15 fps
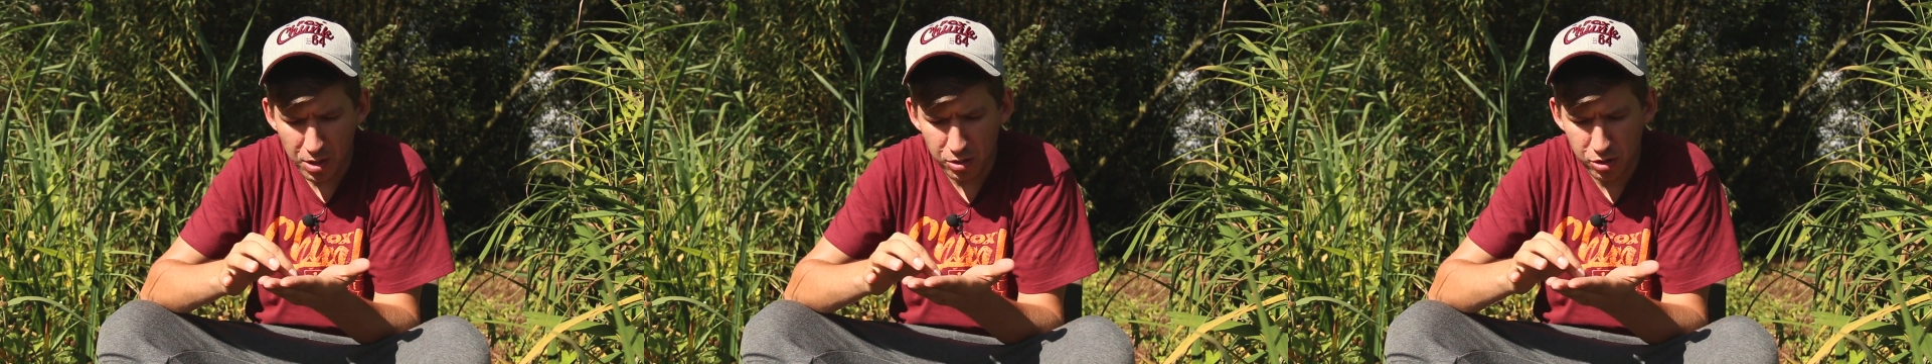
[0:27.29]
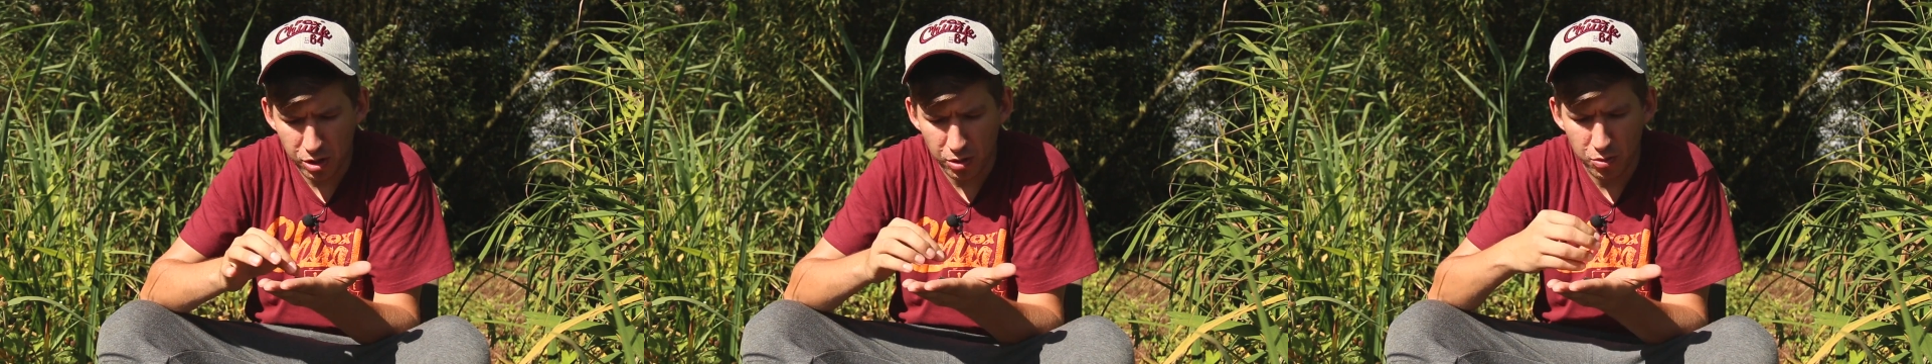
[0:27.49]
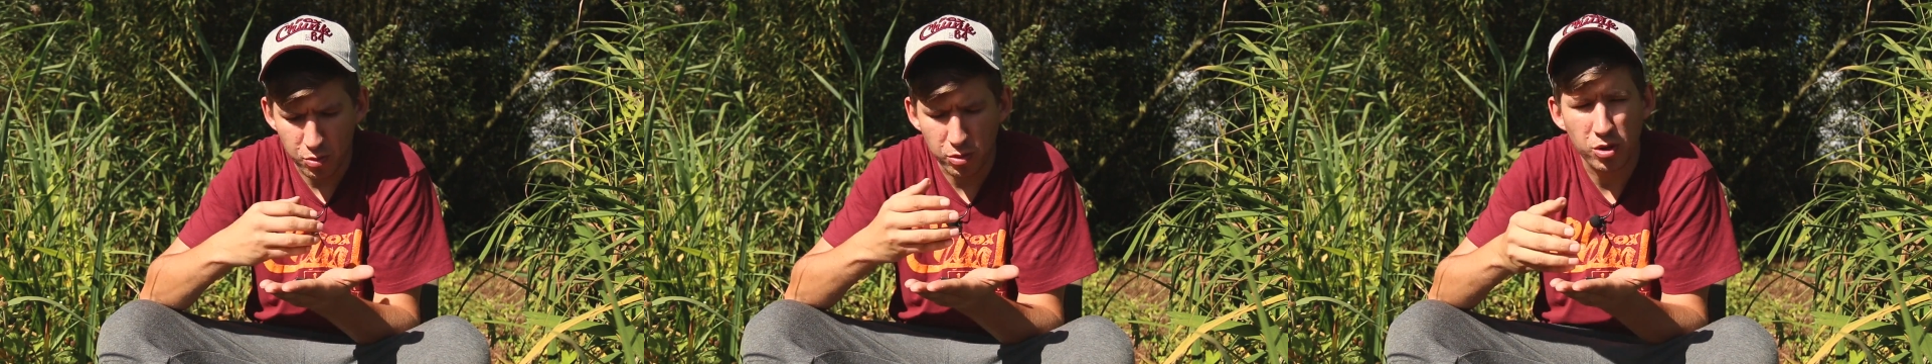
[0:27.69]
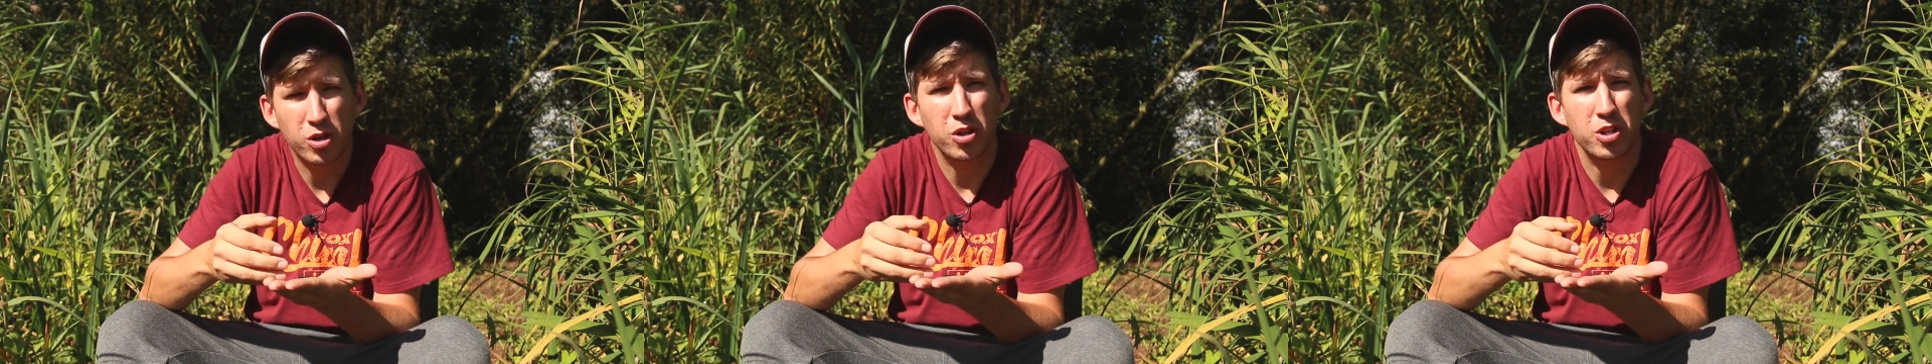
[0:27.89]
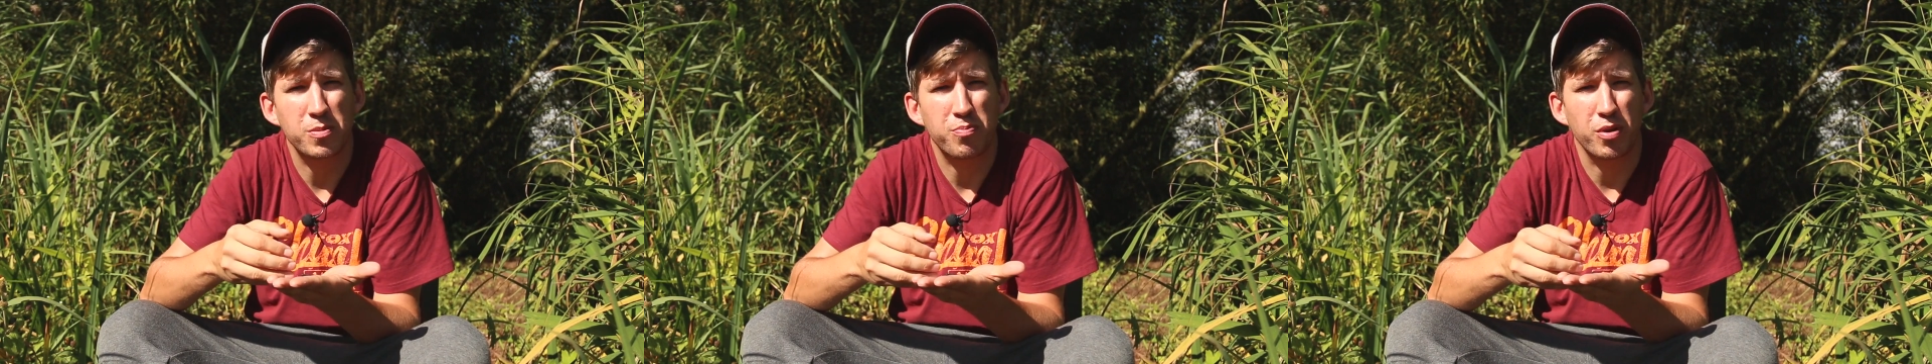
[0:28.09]
So we'll look
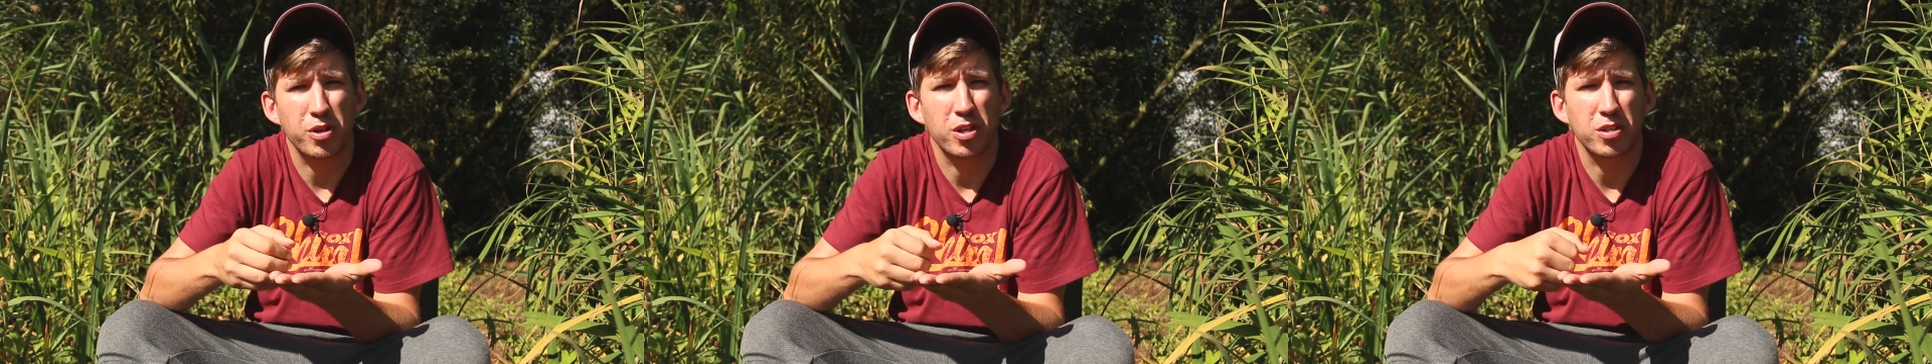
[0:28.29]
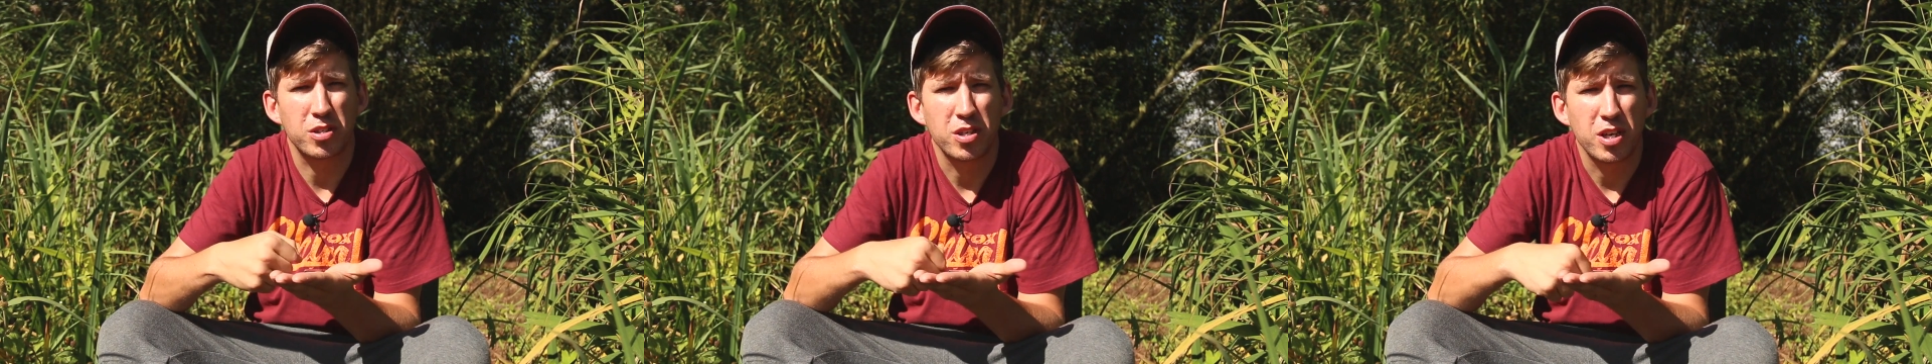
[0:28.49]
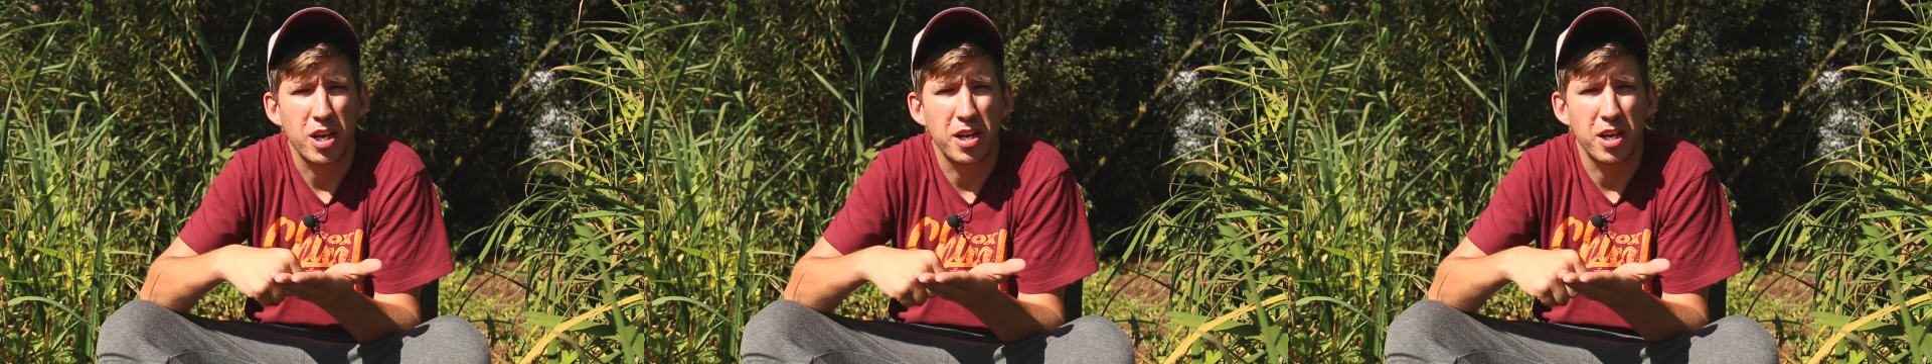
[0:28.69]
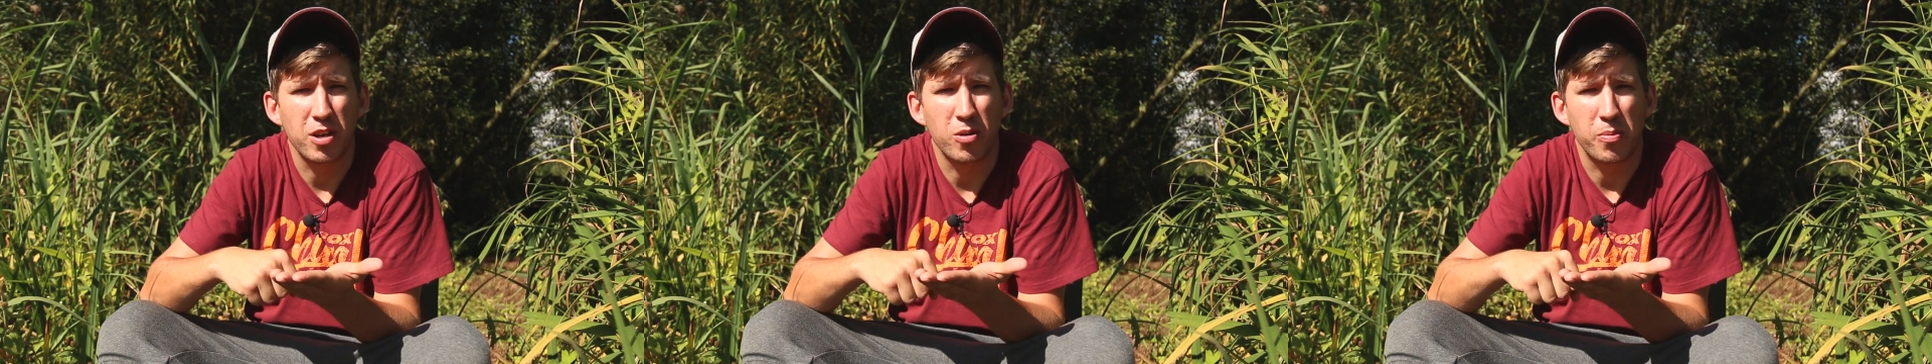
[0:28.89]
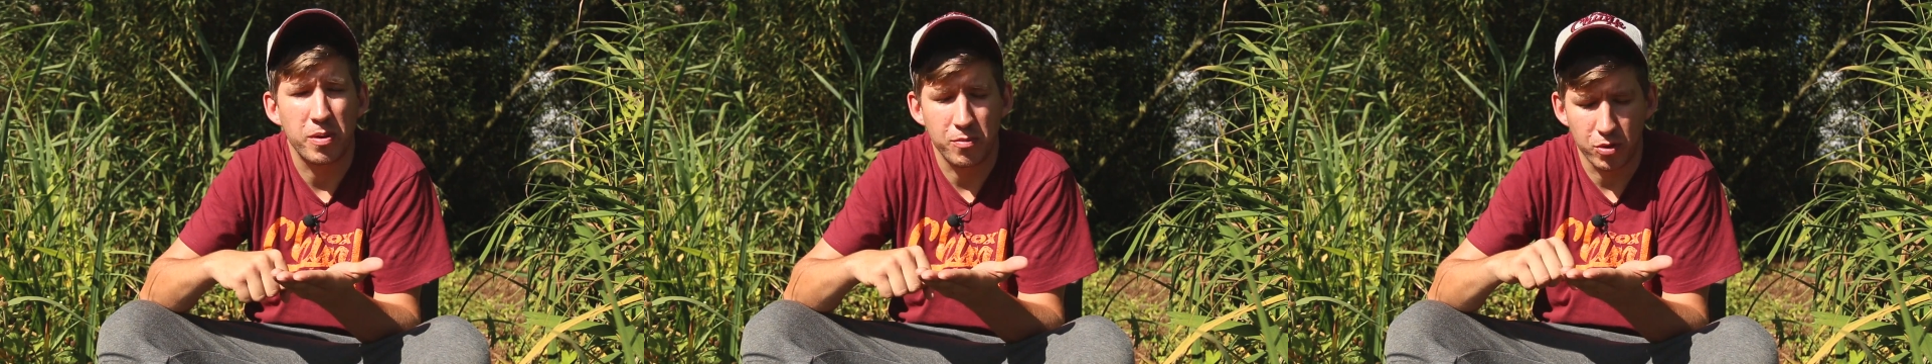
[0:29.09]
at this product in a
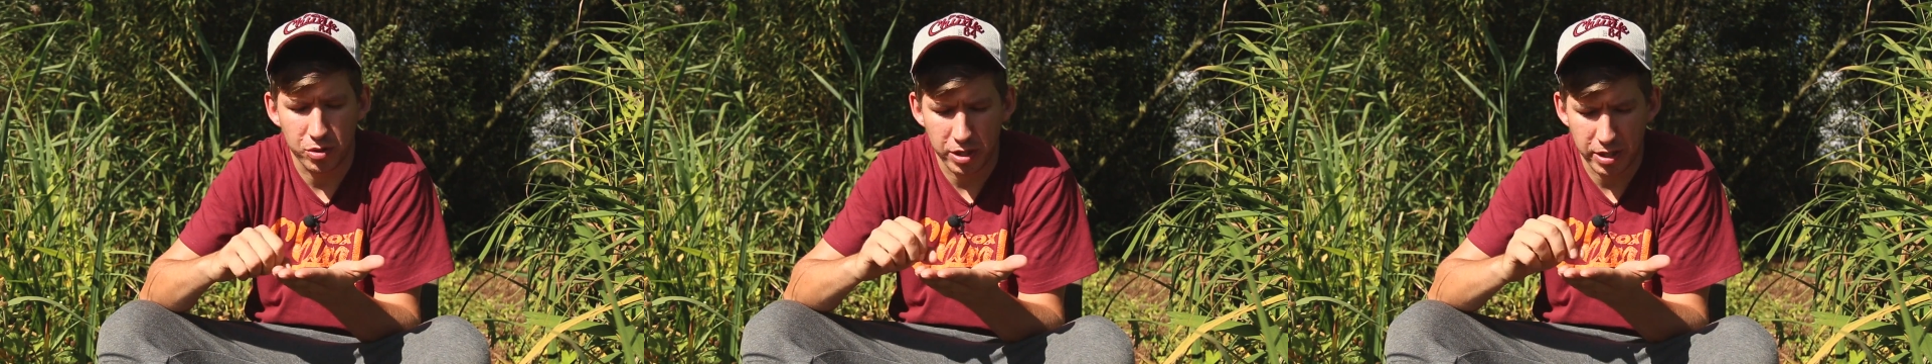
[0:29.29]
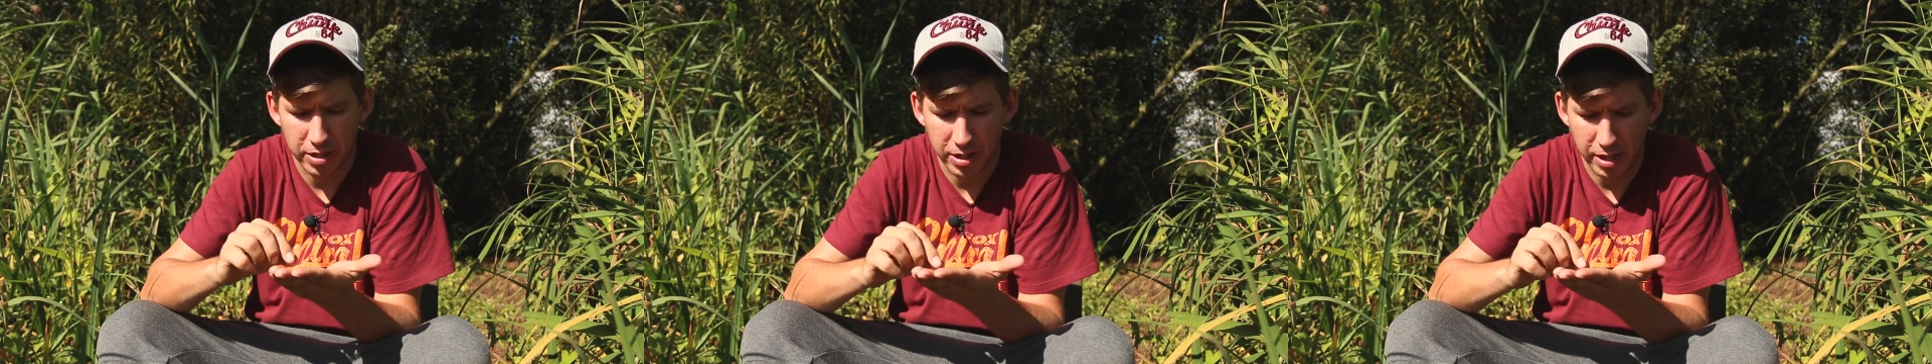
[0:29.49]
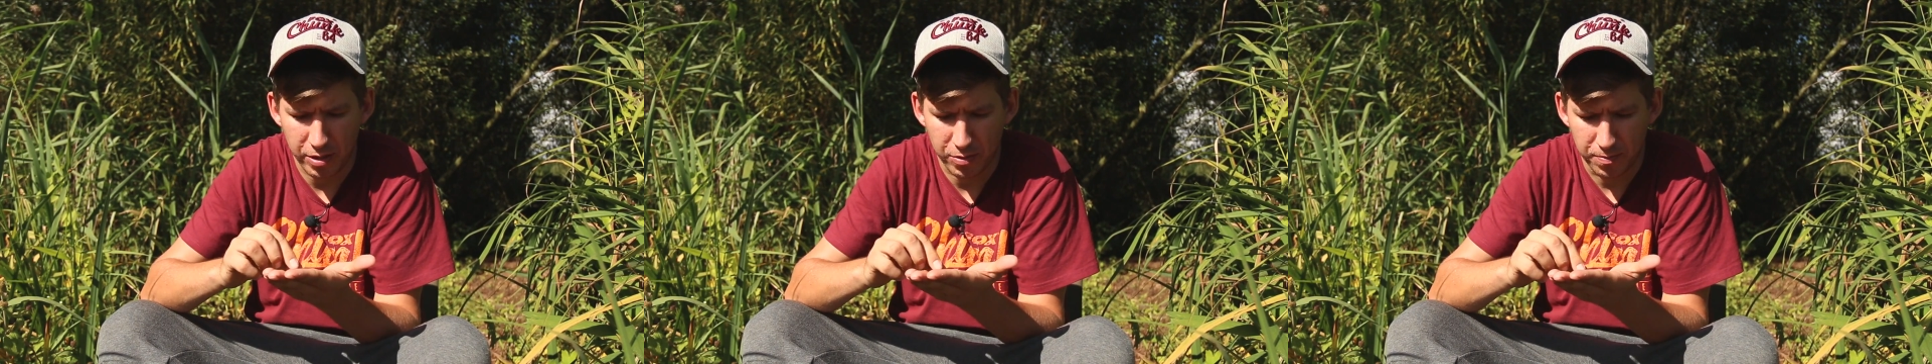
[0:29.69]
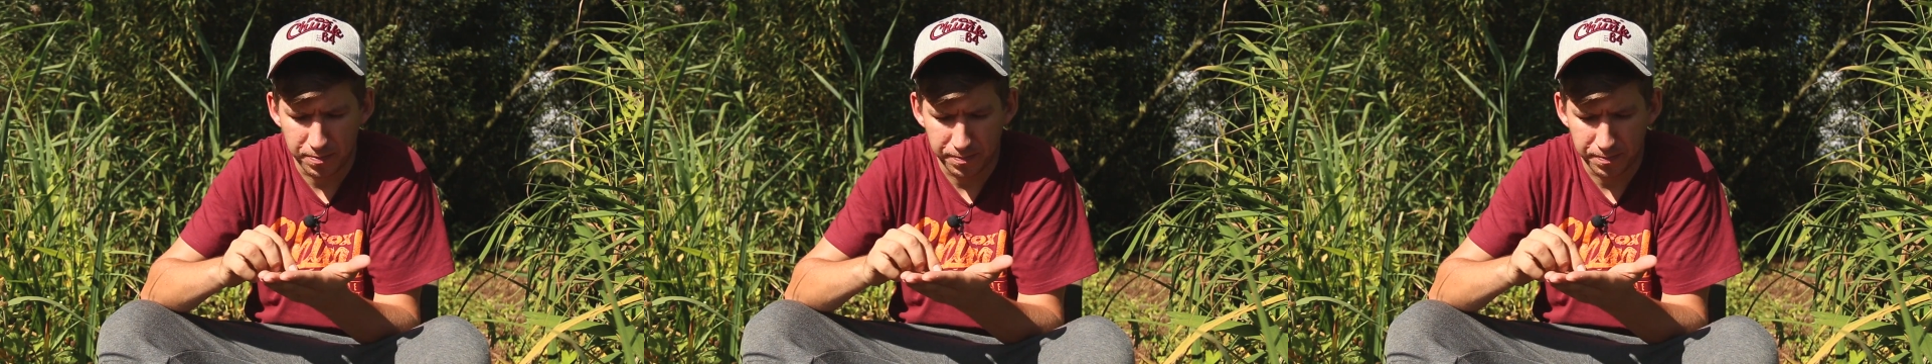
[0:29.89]
little bit more detail.